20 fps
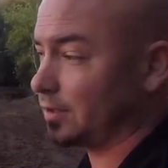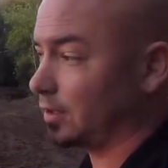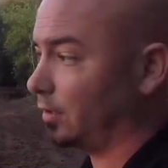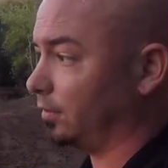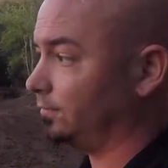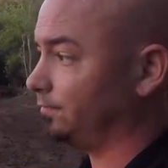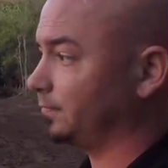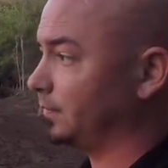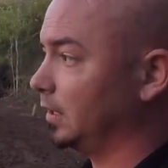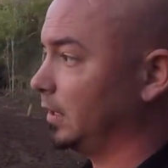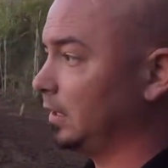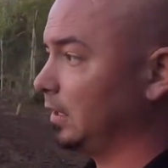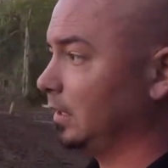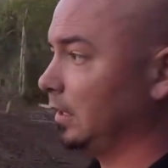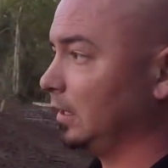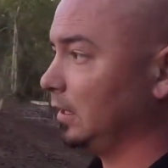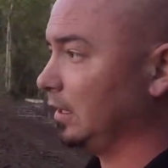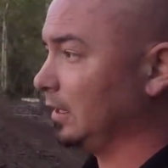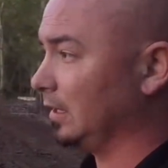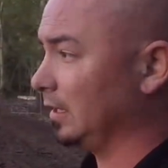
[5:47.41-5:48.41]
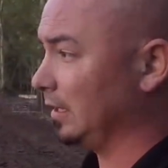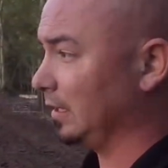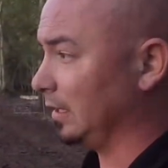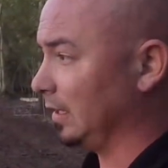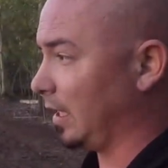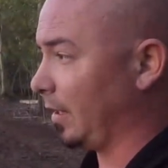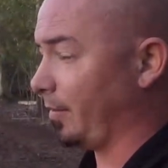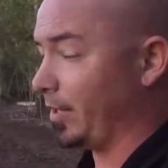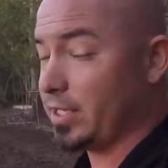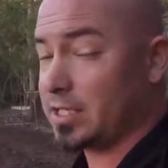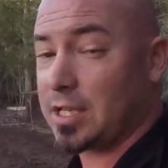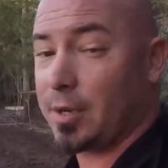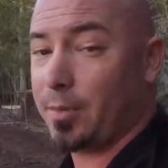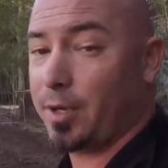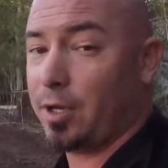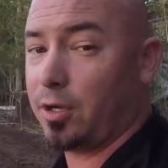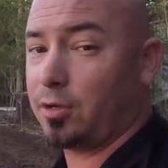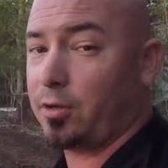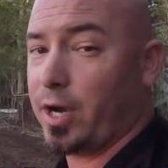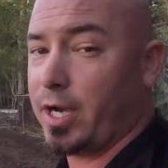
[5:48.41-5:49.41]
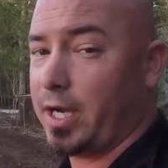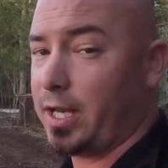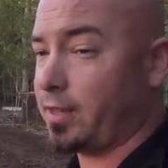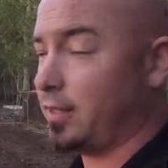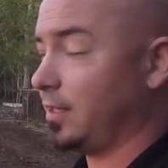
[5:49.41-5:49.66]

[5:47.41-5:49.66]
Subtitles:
So I mean, it's coming along great, I